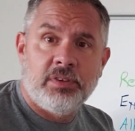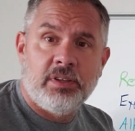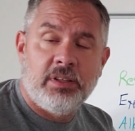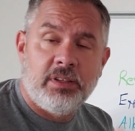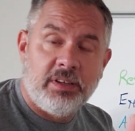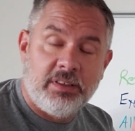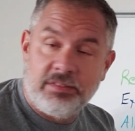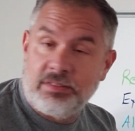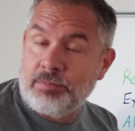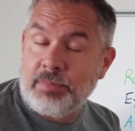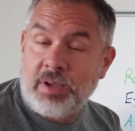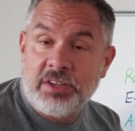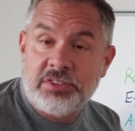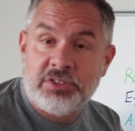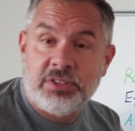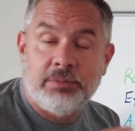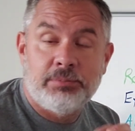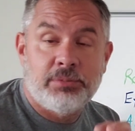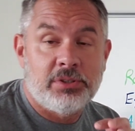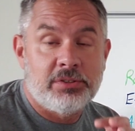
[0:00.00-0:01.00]
and its
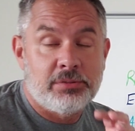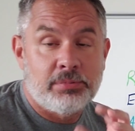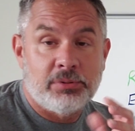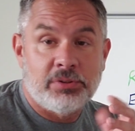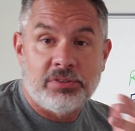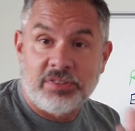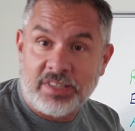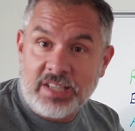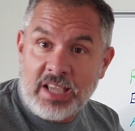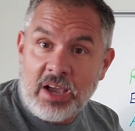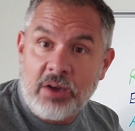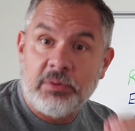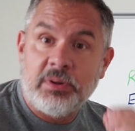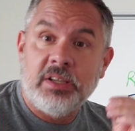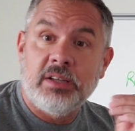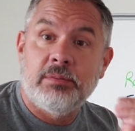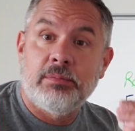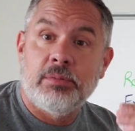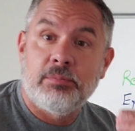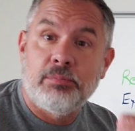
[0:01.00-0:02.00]
matching principle is
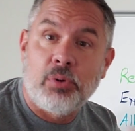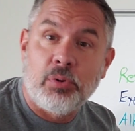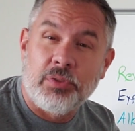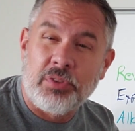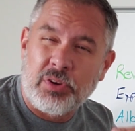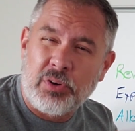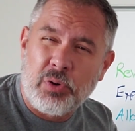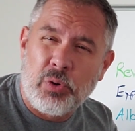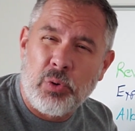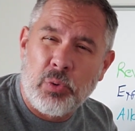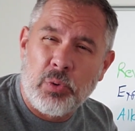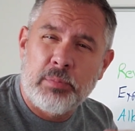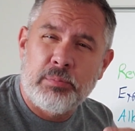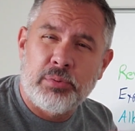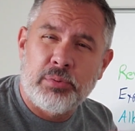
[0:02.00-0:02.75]
accounting, the core